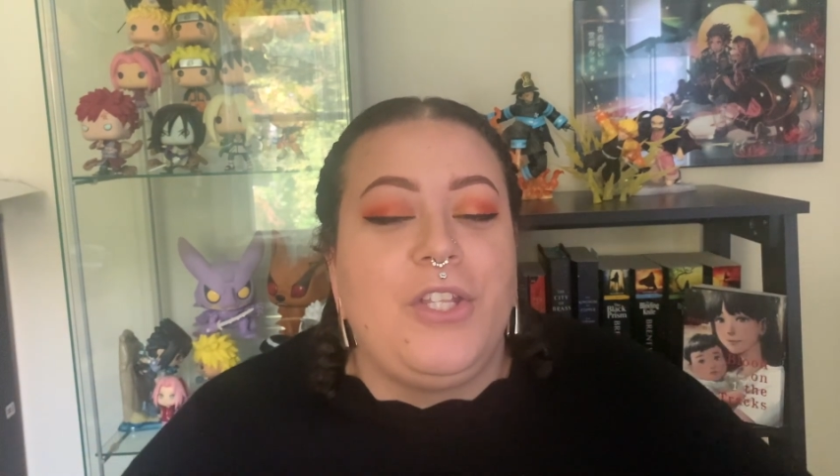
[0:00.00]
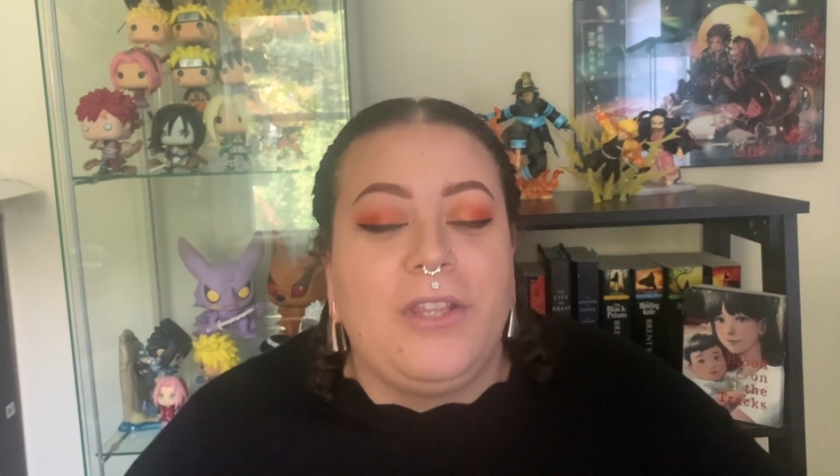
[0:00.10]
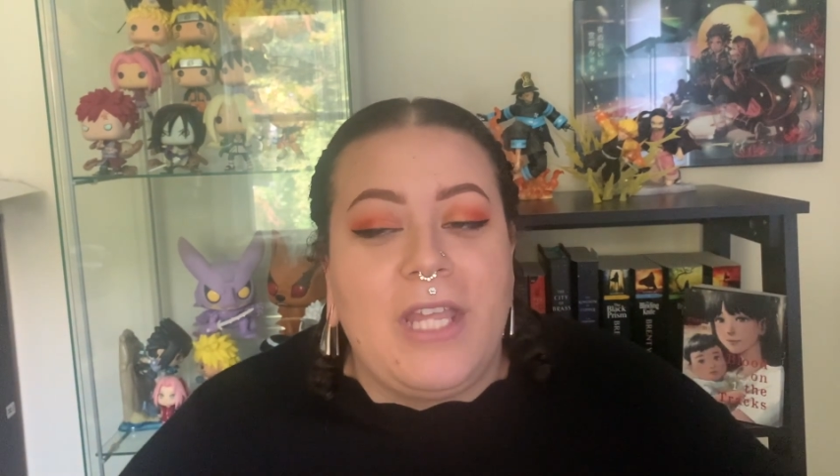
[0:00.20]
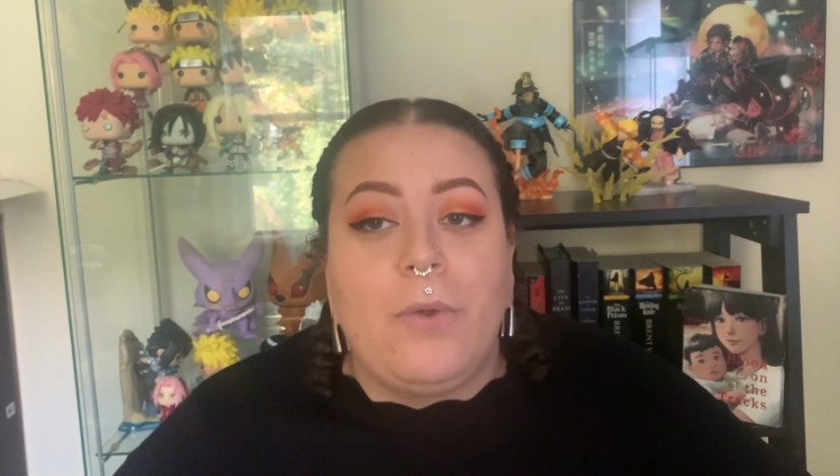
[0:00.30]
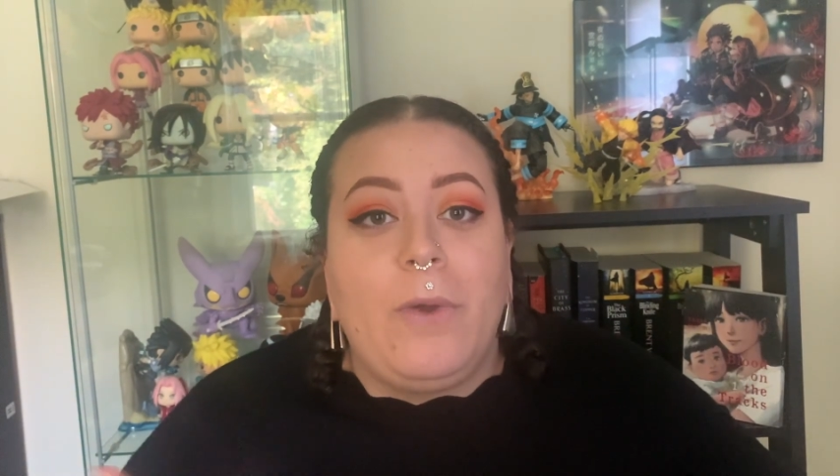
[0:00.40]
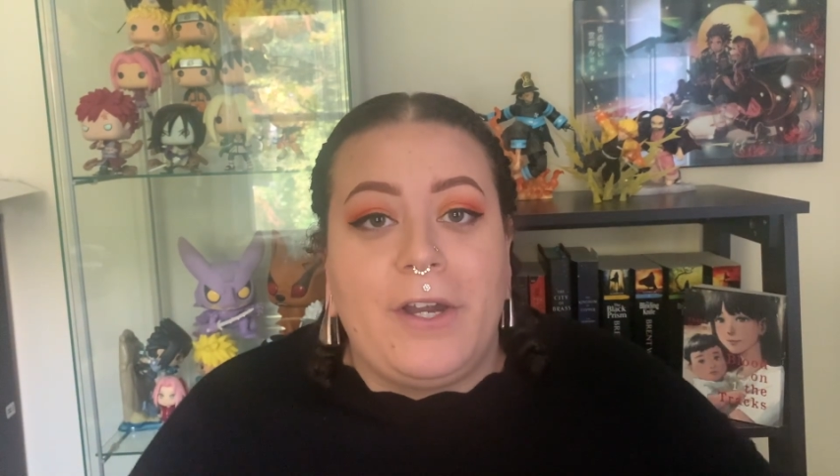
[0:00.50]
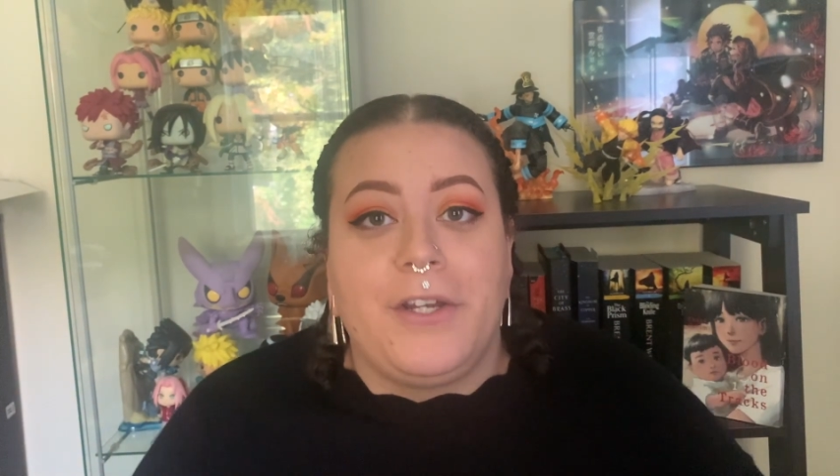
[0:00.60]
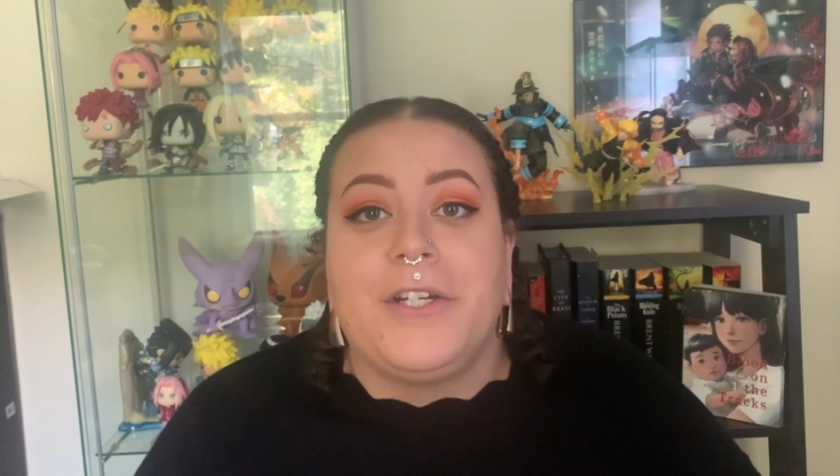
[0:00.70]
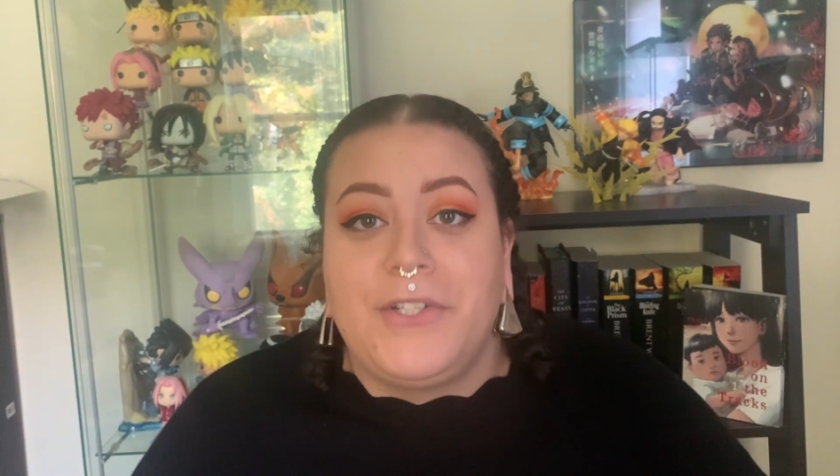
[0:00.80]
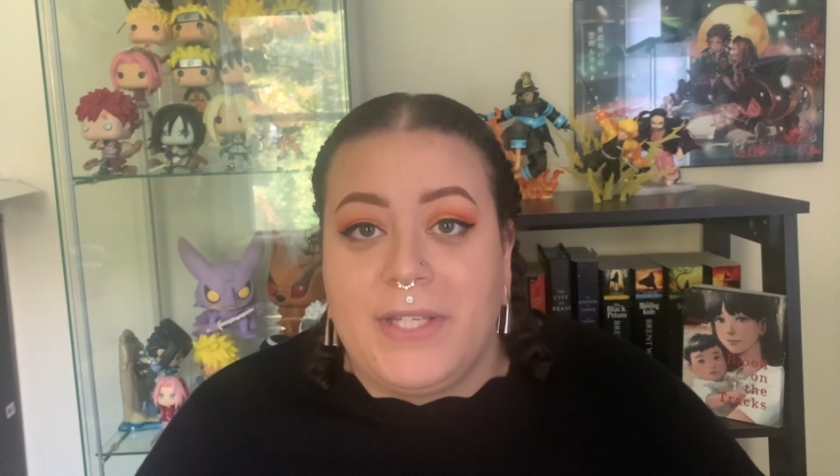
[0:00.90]
they wear
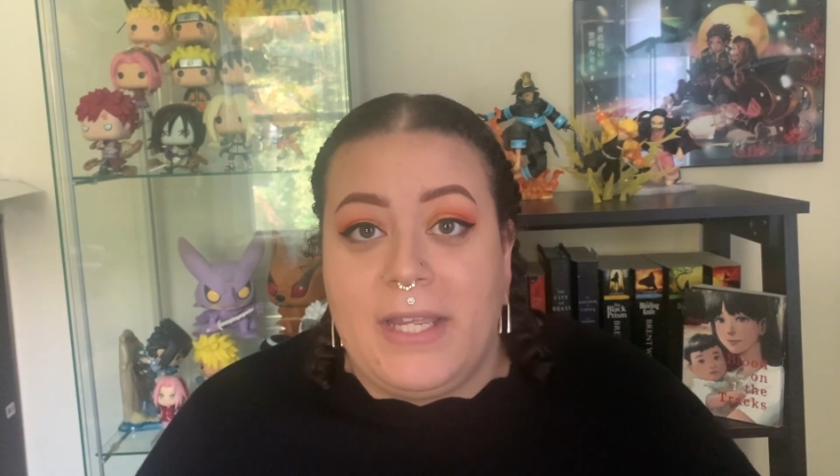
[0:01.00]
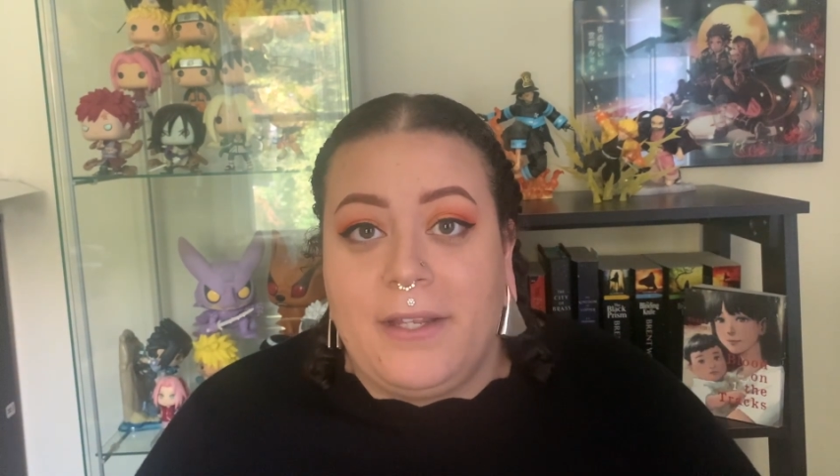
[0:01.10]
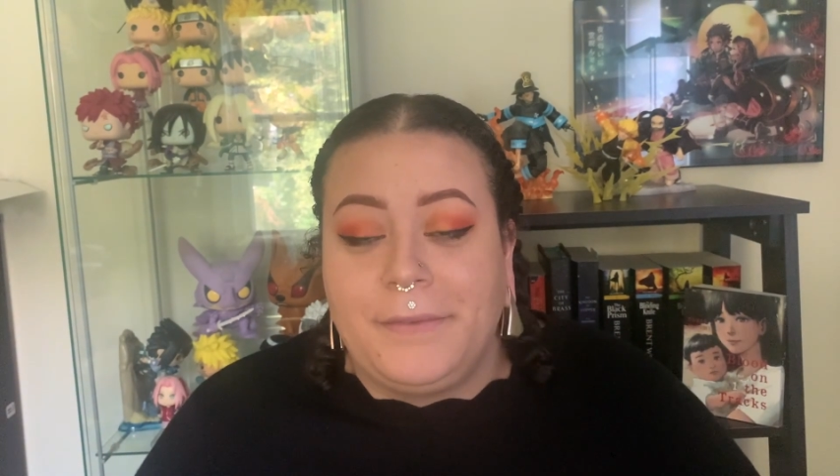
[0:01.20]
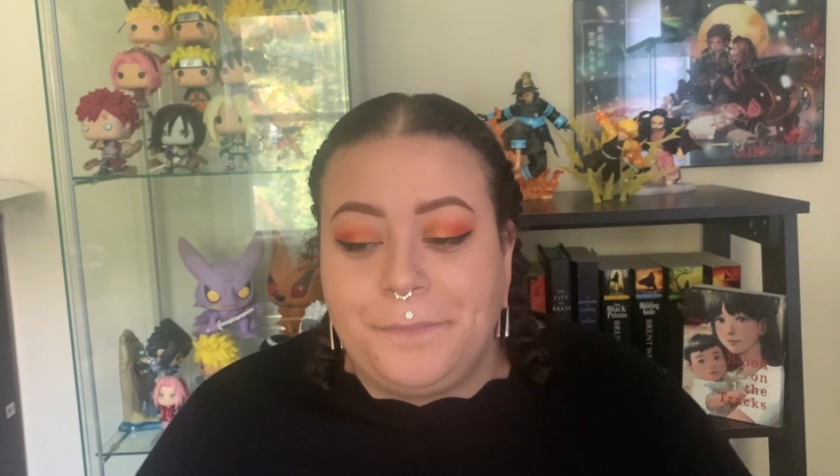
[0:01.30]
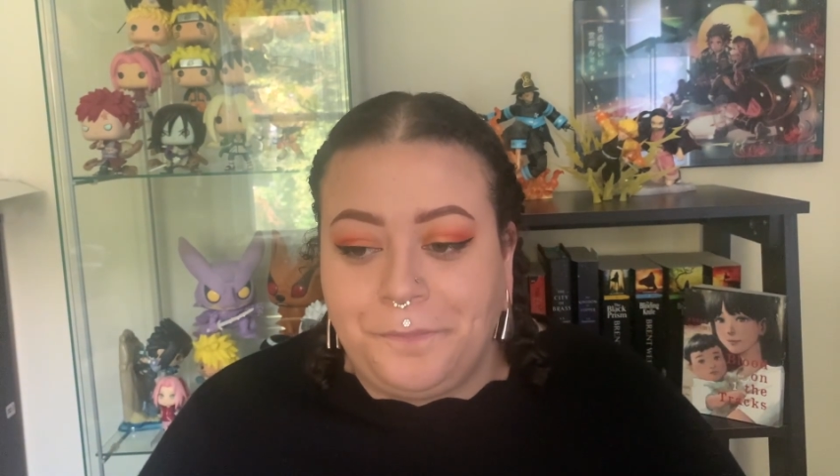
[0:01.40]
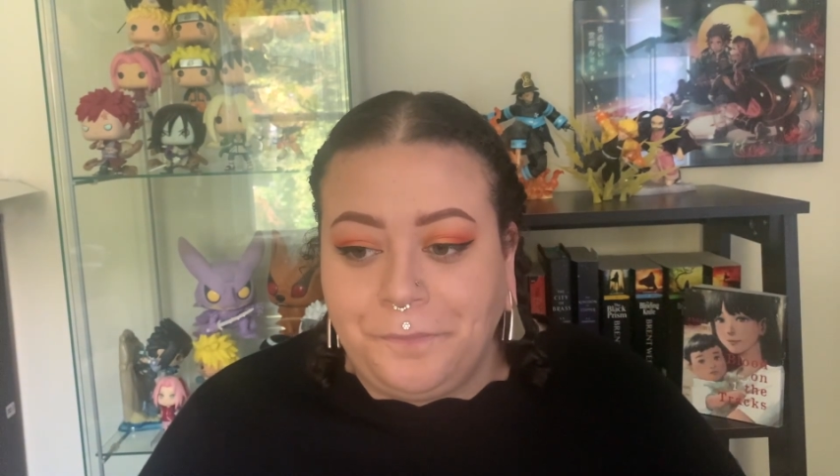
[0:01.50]
your skin.